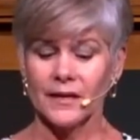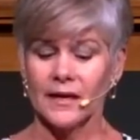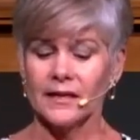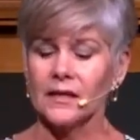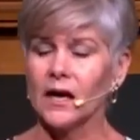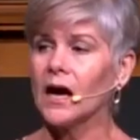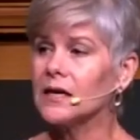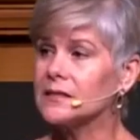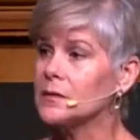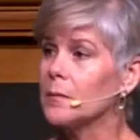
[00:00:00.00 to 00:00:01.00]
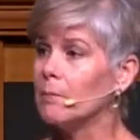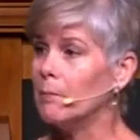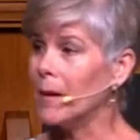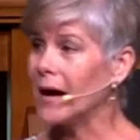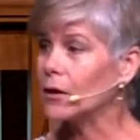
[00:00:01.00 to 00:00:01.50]
In God's
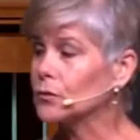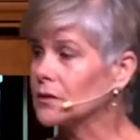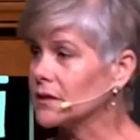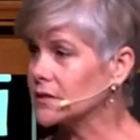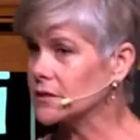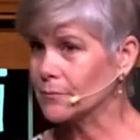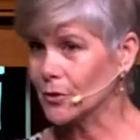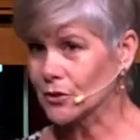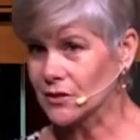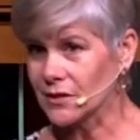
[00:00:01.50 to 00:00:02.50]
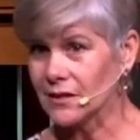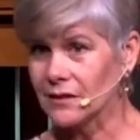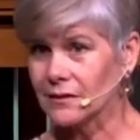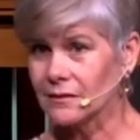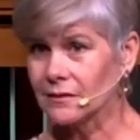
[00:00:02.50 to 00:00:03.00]
boundless
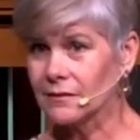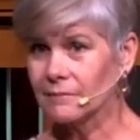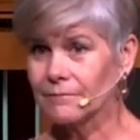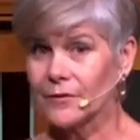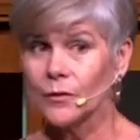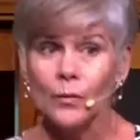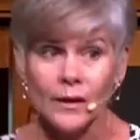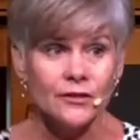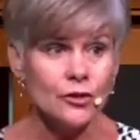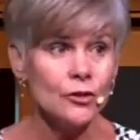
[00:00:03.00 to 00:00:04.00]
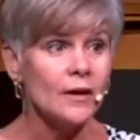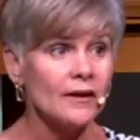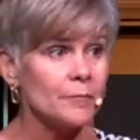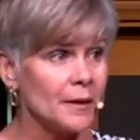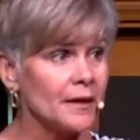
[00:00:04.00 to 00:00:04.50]
mercy, we too
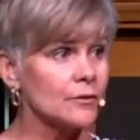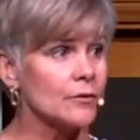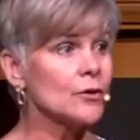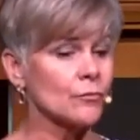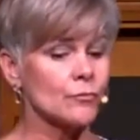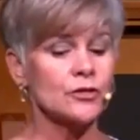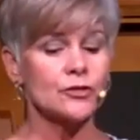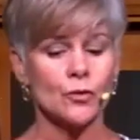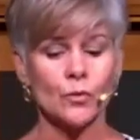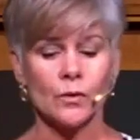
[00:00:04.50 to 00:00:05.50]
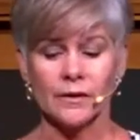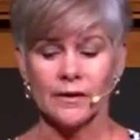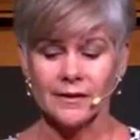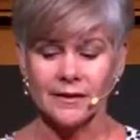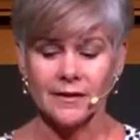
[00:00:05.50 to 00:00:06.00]
have been
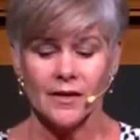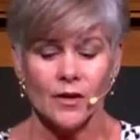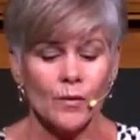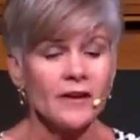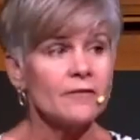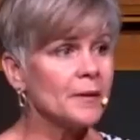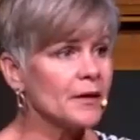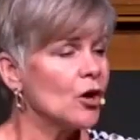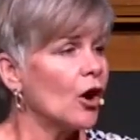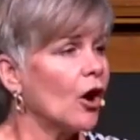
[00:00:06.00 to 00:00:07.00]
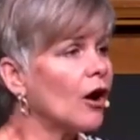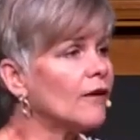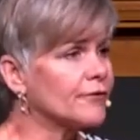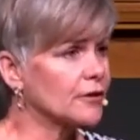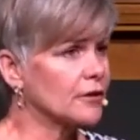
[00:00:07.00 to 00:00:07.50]
restored we have been
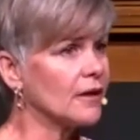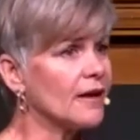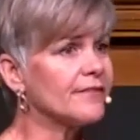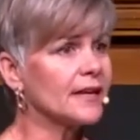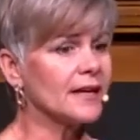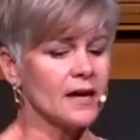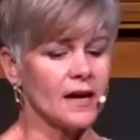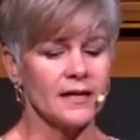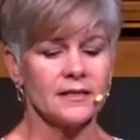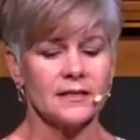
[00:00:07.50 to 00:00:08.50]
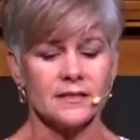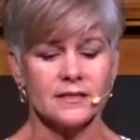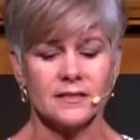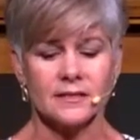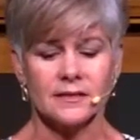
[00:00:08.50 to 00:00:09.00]
offered loving
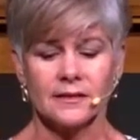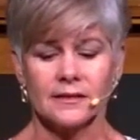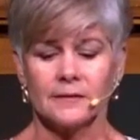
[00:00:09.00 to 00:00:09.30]
kindness,